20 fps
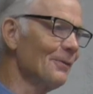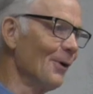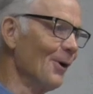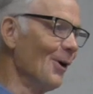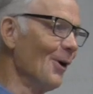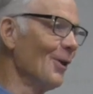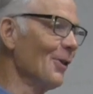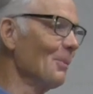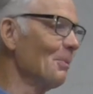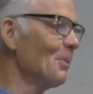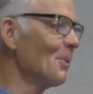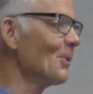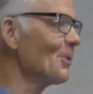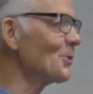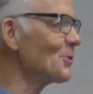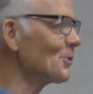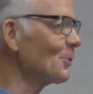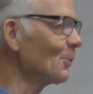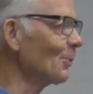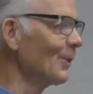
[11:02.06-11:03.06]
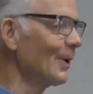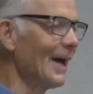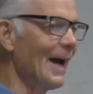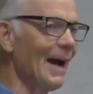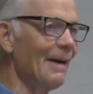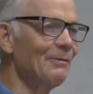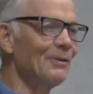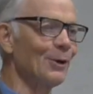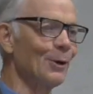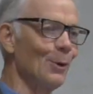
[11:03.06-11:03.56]
all, the person would
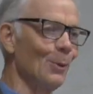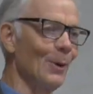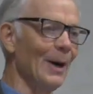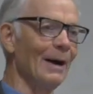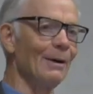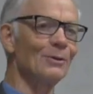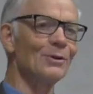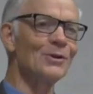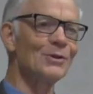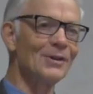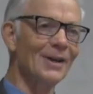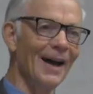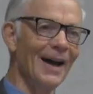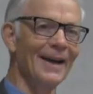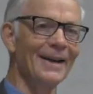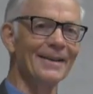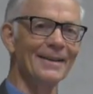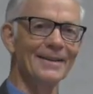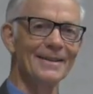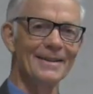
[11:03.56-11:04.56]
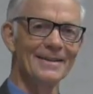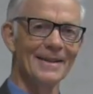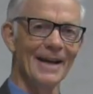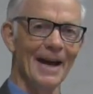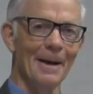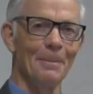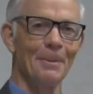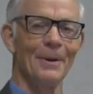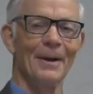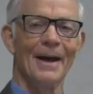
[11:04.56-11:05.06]
have to go outside of the
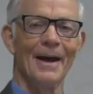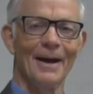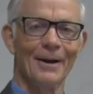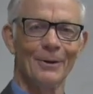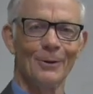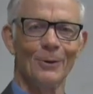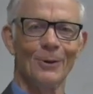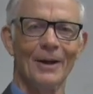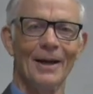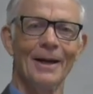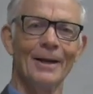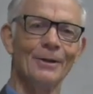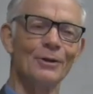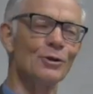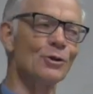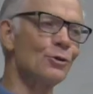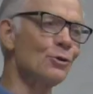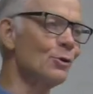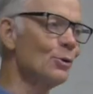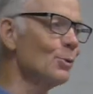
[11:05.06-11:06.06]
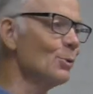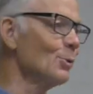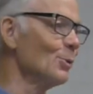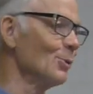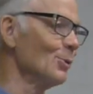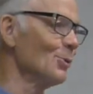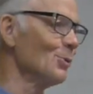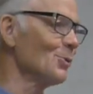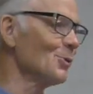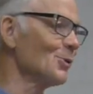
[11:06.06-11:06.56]
tabernacle and
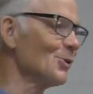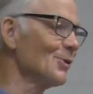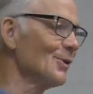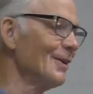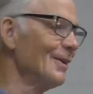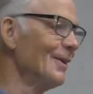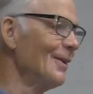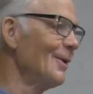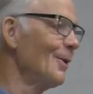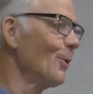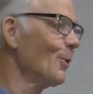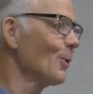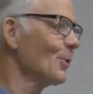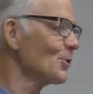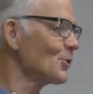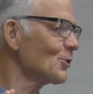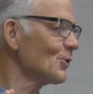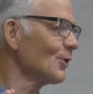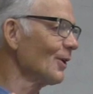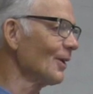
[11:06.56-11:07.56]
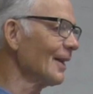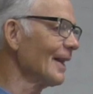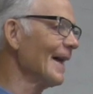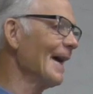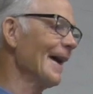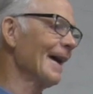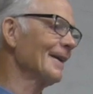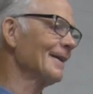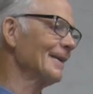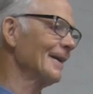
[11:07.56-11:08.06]
choose or
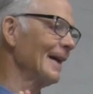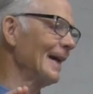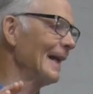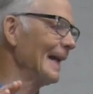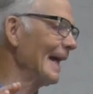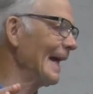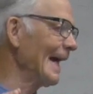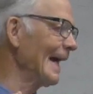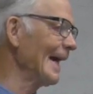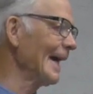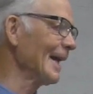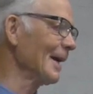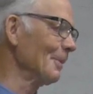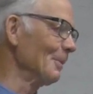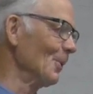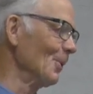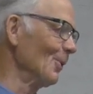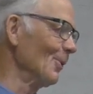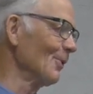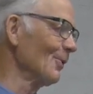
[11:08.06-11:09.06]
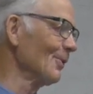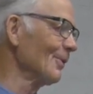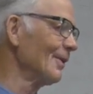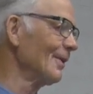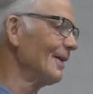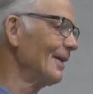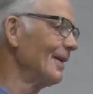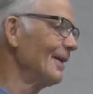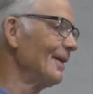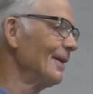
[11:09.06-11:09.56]
select an animal
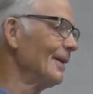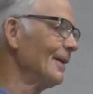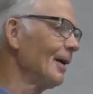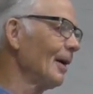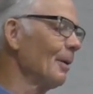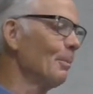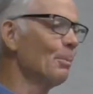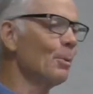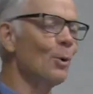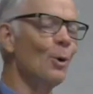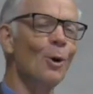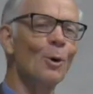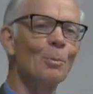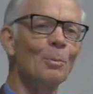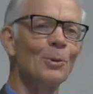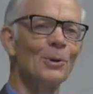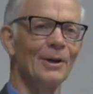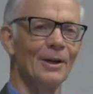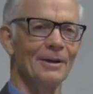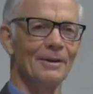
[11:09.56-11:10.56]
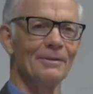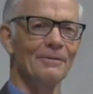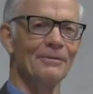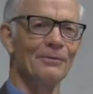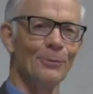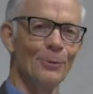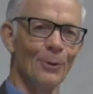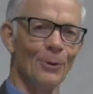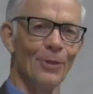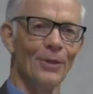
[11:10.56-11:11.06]
appropriate
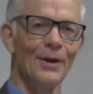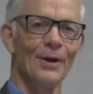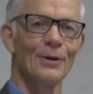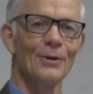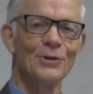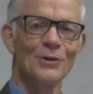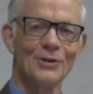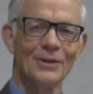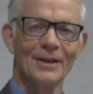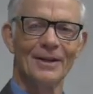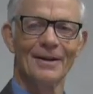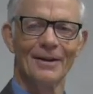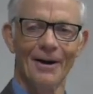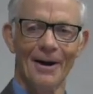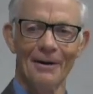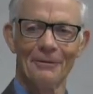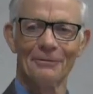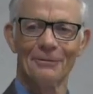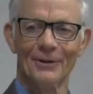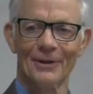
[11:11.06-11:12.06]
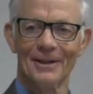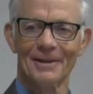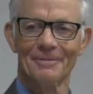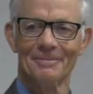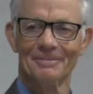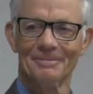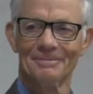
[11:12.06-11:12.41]
for their sin offering.